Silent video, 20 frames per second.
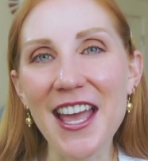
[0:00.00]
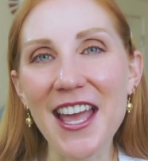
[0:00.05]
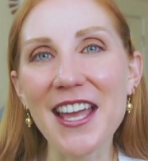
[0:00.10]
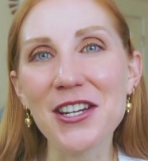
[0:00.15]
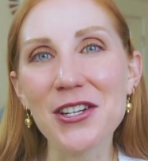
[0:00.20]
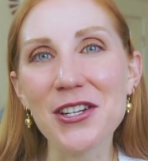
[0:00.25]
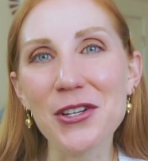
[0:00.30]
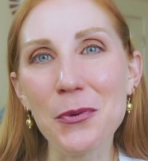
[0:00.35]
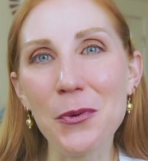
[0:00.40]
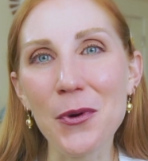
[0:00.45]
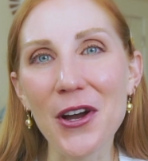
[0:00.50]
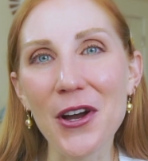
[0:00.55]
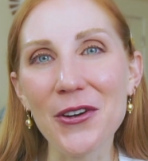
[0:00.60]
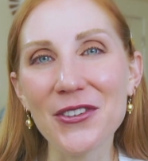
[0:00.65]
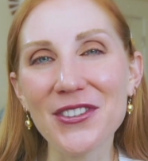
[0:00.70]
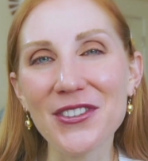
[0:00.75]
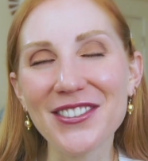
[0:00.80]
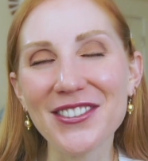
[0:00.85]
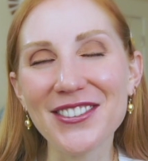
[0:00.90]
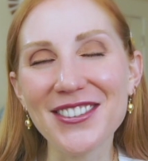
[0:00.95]
End
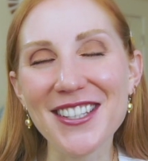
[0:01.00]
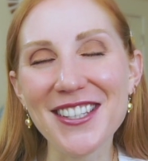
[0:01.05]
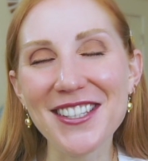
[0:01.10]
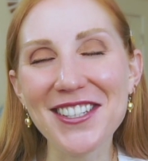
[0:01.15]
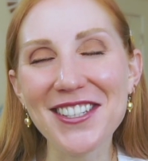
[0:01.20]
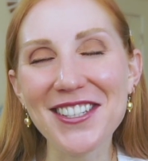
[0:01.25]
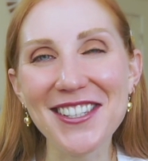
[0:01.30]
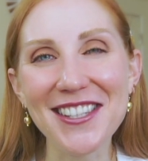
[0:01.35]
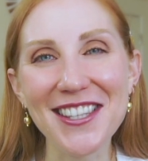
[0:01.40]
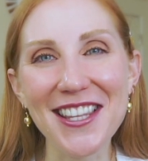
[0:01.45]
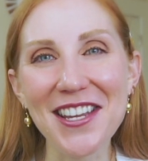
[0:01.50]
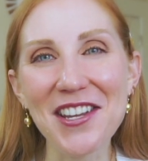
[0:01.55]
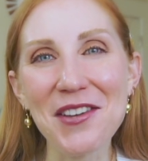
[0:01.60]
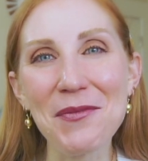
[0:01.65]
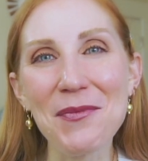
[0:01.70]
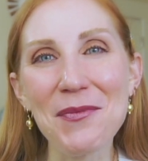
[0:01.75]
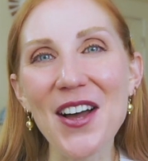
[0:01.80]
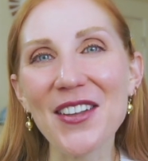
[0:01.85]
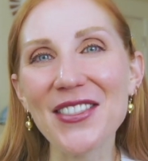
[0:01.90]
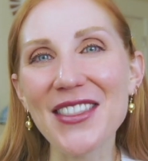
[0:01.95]
quote. Just think
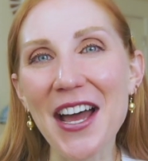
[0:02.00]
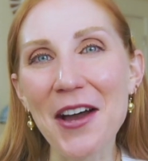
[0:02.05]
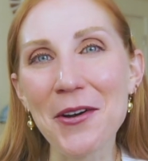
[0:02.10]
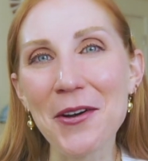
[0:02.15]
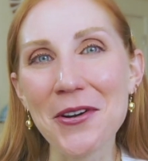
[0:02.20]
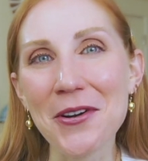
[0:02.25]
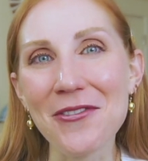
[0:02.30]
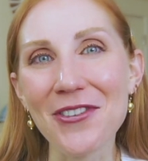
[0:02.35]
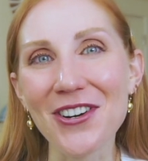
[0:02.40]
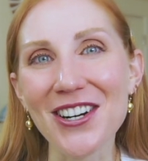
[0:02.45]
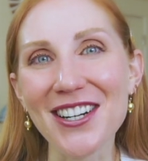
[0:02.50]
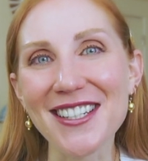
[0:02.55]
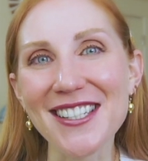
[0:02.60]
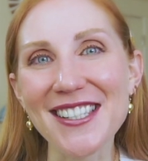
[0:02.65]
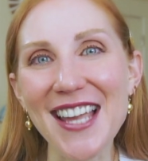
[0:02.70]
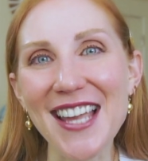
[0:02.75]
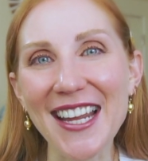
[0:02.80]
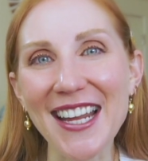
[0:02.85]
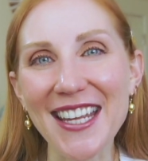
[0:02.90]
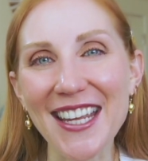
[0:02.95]
about that one for a
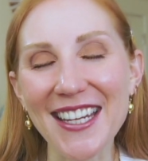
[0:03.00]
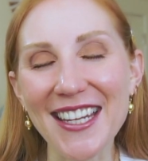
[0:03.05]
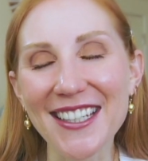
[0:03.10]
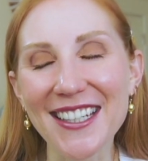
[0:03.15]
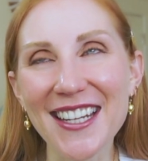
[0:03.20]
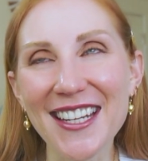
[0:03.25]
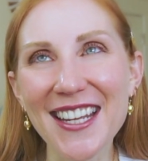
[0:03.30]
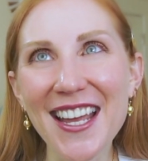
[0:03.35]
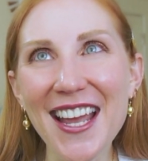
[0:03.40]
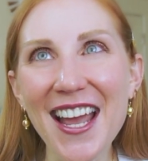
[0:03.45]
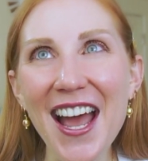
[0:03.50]
second.